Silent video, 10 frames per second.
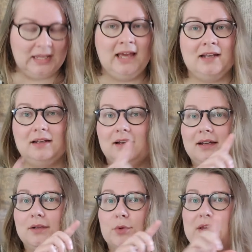And I
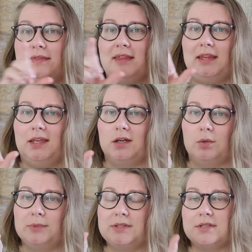read the
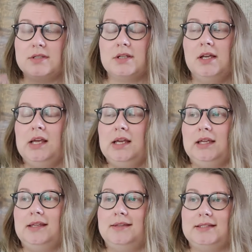comments
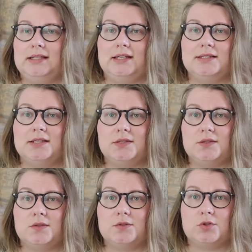in the Etsy
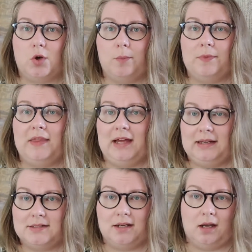shop,
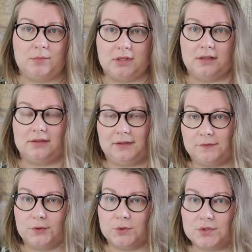and I'm not the
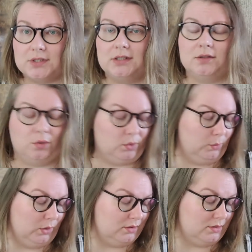first and only
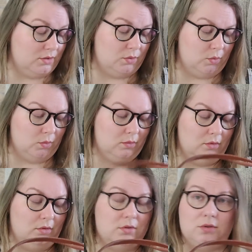one to
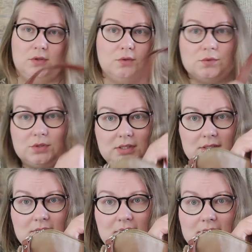use this
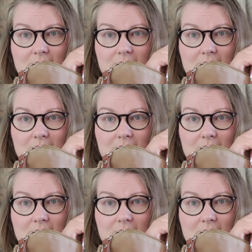as